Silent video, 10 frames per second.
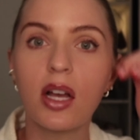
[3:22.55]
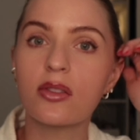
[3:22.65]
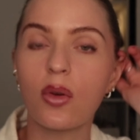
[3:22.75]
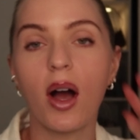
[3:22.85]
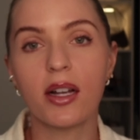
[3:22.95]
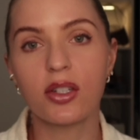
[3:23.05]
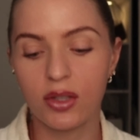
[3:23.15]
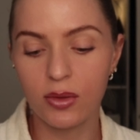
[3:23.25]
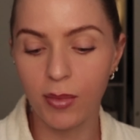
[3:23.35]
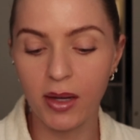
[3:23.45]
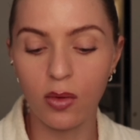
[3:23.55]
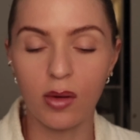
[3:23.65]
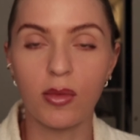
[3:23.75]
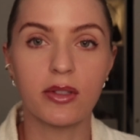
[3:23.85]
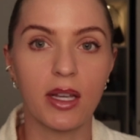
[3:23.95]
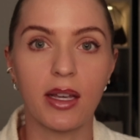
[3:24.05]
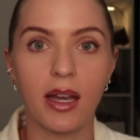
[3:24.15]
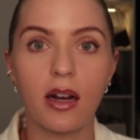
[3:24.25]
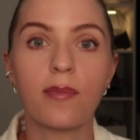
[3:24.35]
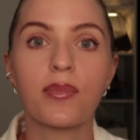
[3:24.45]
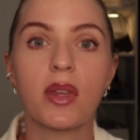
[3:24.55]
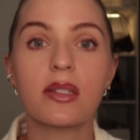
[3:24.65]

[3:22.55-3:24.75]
So I just use my normal skincare.